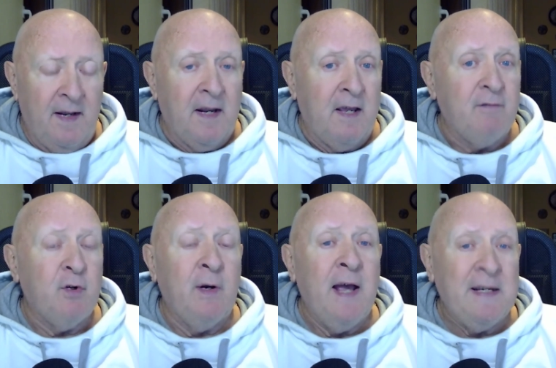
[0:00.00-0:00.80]
Gives
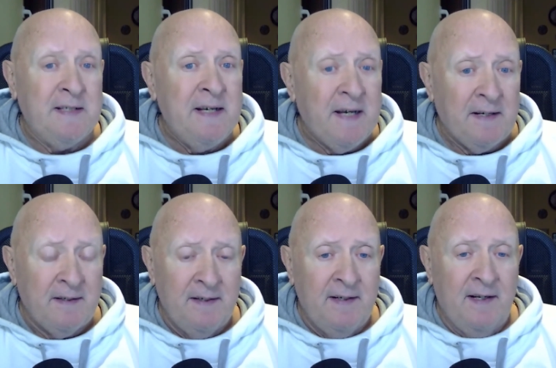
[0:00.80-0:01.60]
you an idea
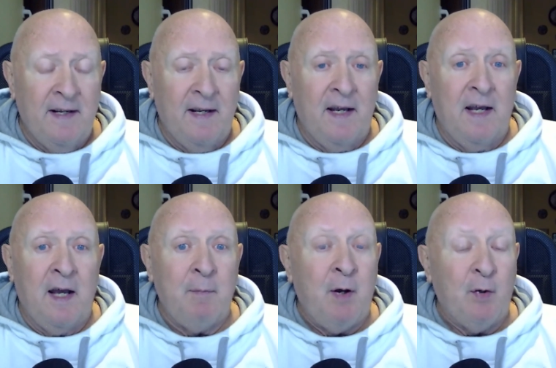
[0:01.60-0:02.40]

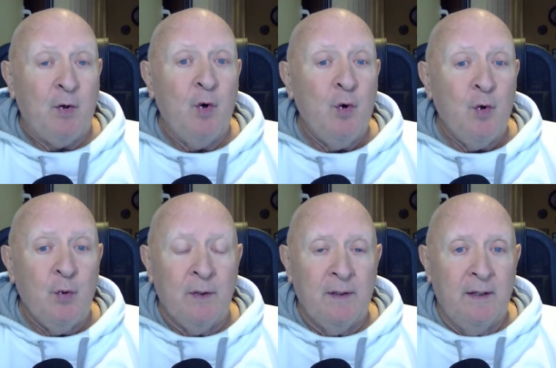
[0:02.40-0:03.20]
about who
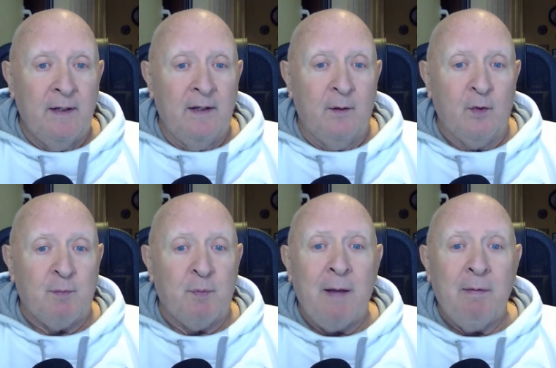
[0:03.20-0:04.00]
was
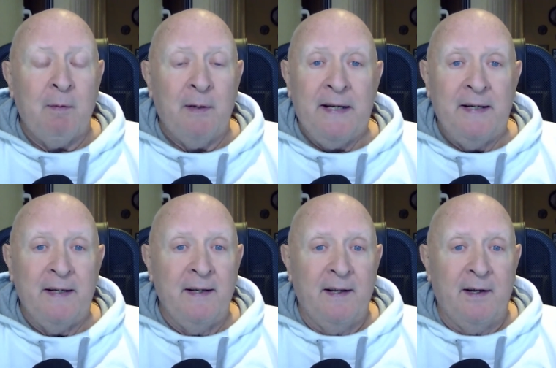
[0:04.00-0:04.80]
probably
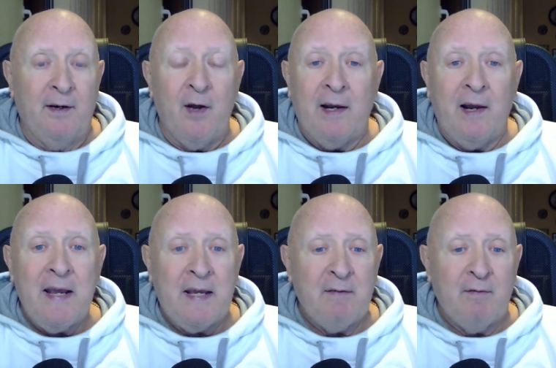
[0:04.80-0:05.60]
not
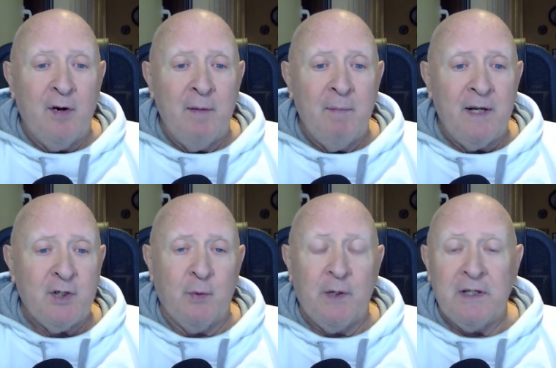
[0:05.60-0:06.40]
liking very
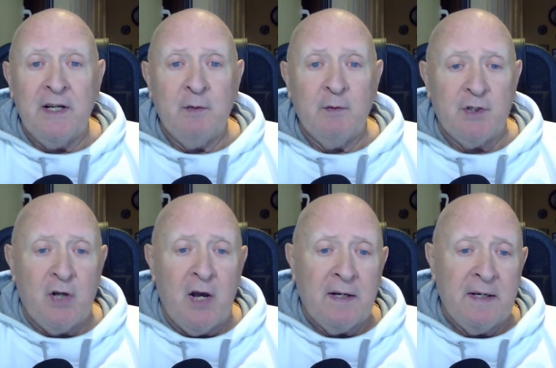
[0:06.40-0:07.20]
much what Dean was
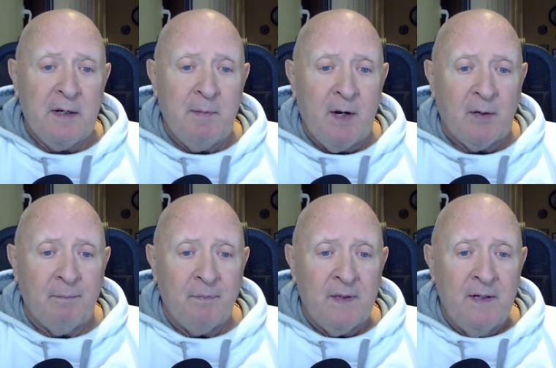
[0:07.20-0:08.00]
talking about.
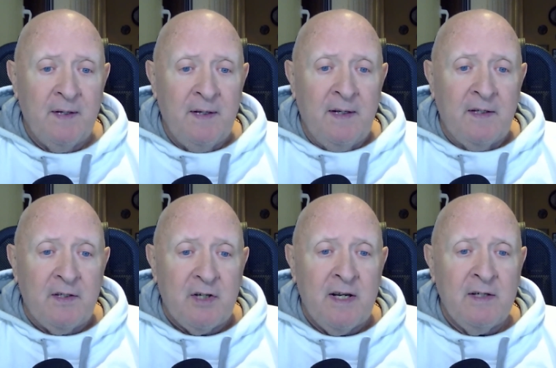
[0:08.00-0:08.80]

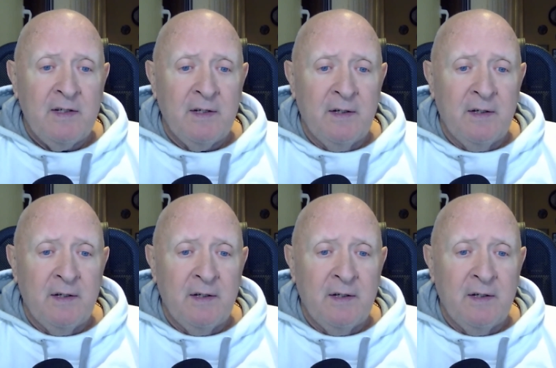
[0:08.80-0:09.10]
Dean,